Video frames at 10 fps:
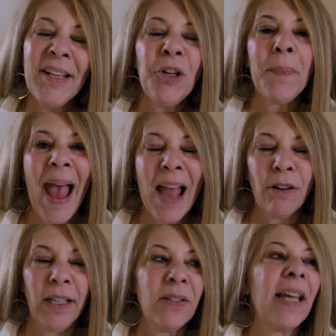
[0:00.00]
It takes
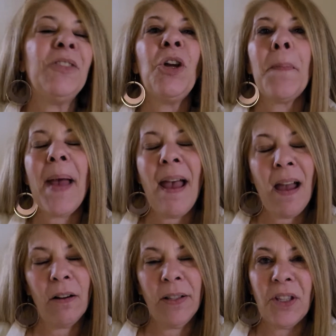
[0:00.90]
your
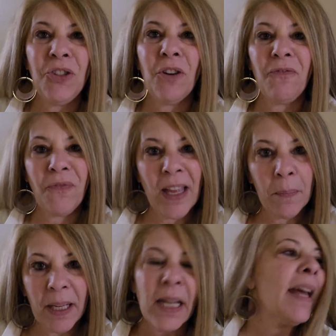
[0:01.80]
parents, it's your
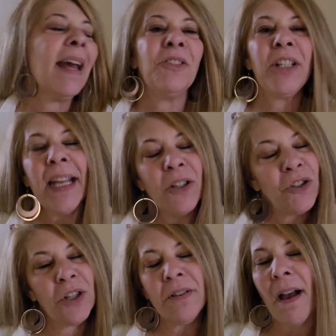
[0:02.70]
family. Educators
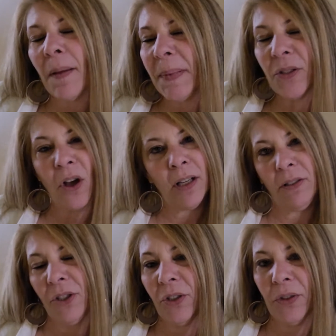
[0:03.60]
should not be
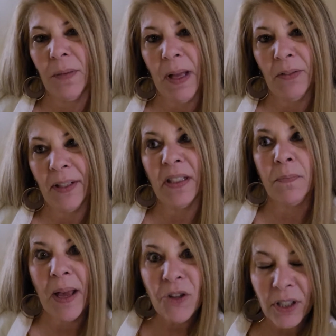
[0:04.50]
talking to children about this,
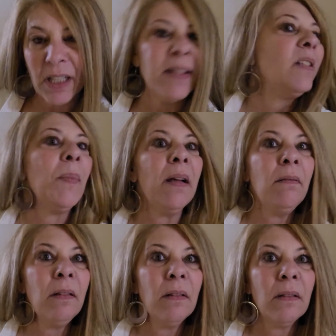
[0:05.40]
especially this bill.
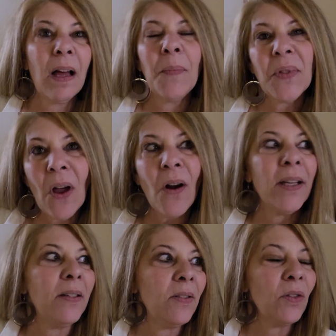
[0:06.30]
I'm sorry,
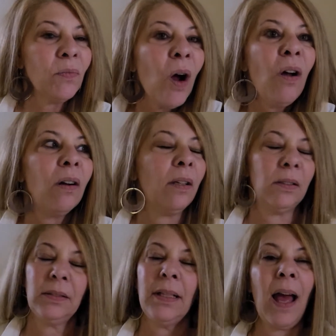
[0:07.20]
this is wrong.
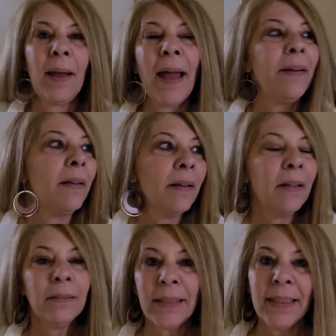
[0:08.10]

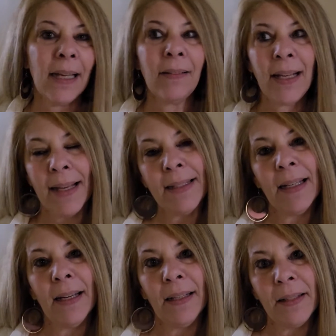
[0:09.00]
Like I
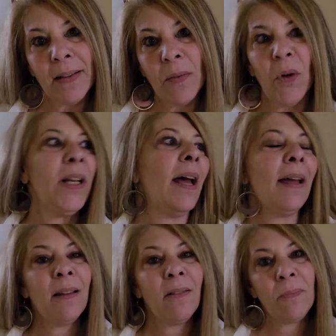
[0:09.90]
said in testimony,
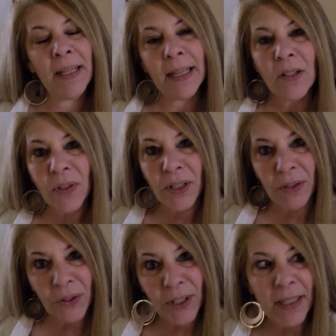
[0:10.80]
my kids are in their
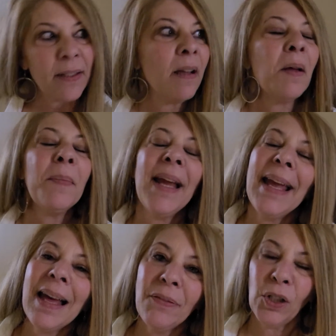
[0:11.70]
30s, but I
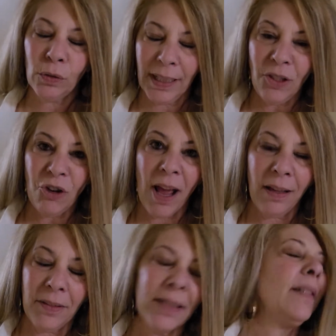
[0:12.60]
have a
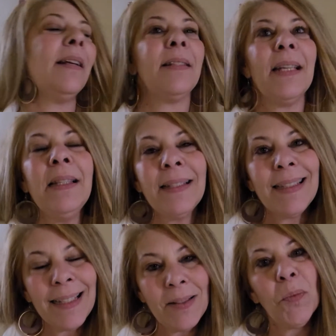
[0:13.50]
grandchild that's in the
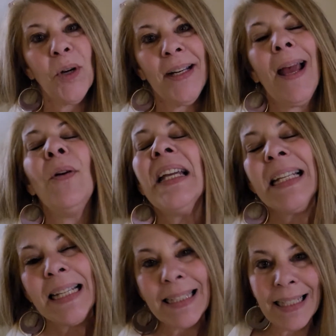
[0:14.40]
system right now.
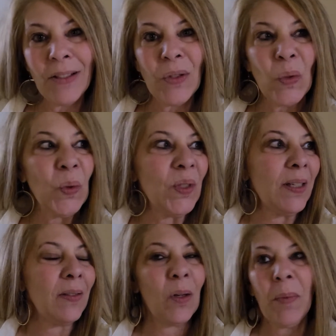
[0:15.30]
He's in the school
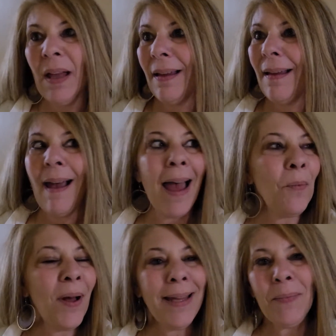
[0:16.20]
system. I
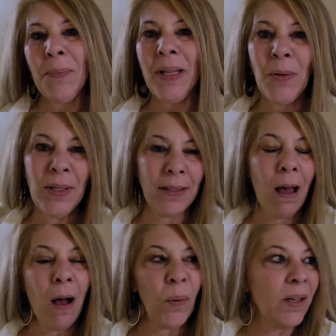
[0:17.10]
want him to play with his
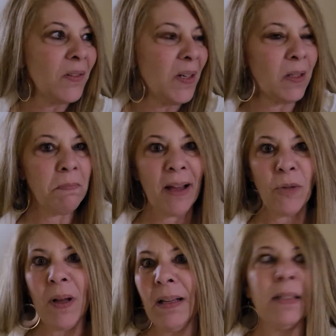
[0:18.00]
Hot Wheels and his
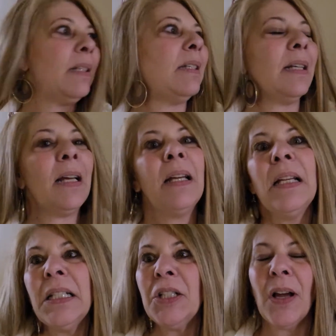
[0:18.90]
Matchboxes, and
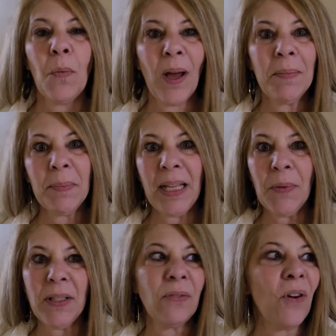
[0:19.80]
I want him to play
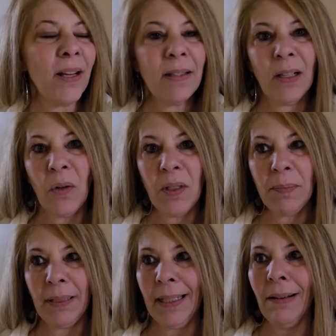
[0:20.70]
with his friends and go to the
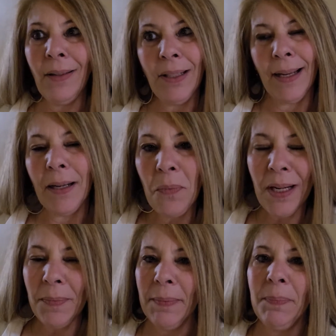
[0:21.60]
playground, and I don't want
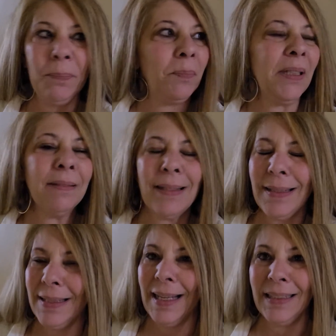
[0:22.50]
him to be
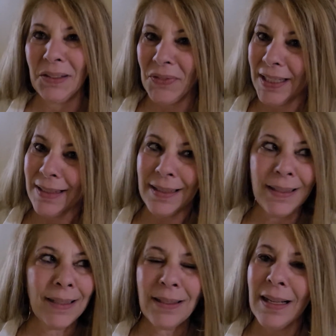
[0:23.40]
listening to any of this.
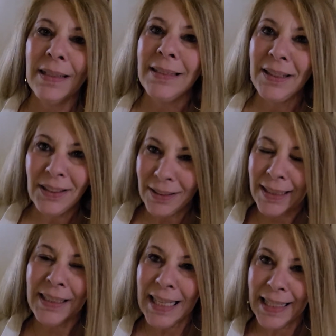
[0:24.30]
This is,
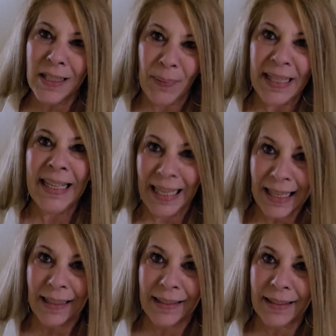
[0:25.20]
let kids be
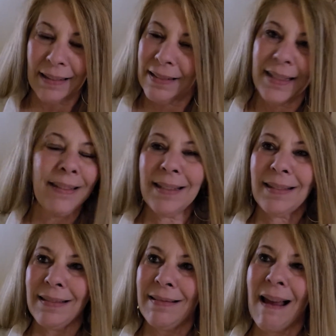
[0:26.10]
kids. This is
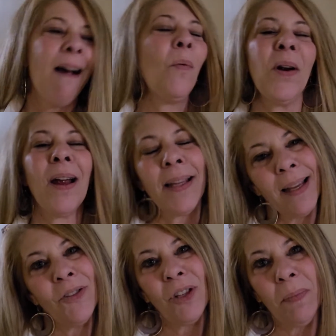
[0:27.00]
not where our
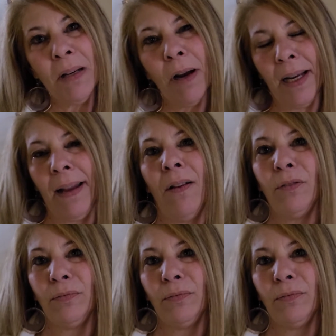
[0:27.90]
kids should be right now.